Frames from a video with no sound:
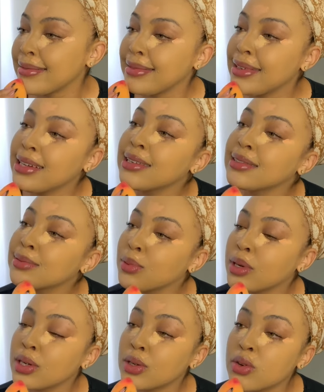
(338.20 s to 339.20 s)
you guys
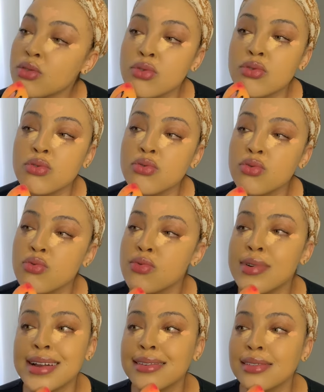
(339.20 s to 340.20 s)
wanna know
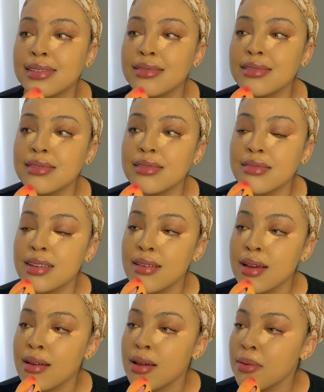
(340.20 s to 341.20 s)
what
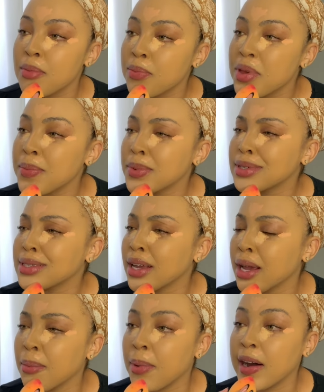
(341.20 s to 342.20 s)
people
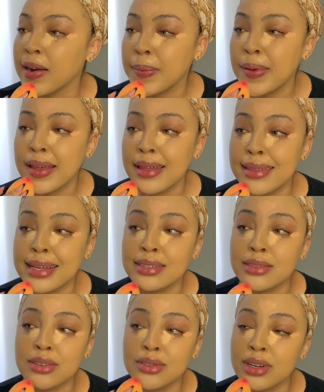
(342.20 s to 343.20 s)
say about me that's
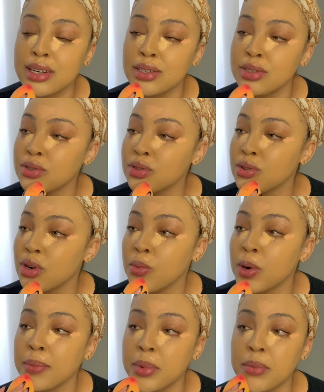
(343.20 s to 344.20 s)
not really true or
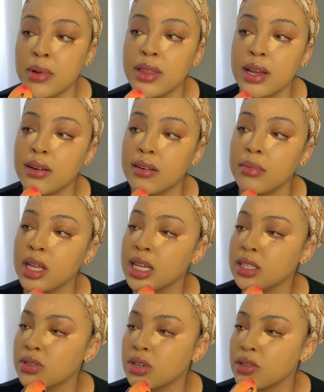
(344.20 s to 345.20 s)
what people think of me
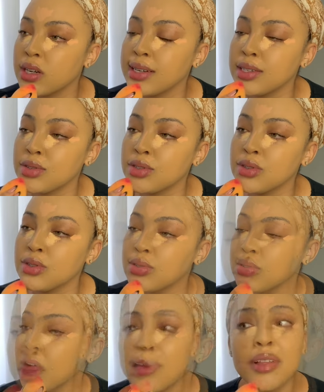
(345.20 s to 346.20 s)
that's not really true.
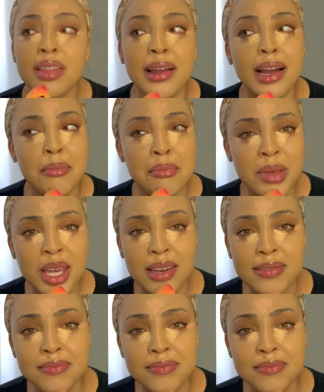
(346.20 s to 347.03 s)
People think I'm mean.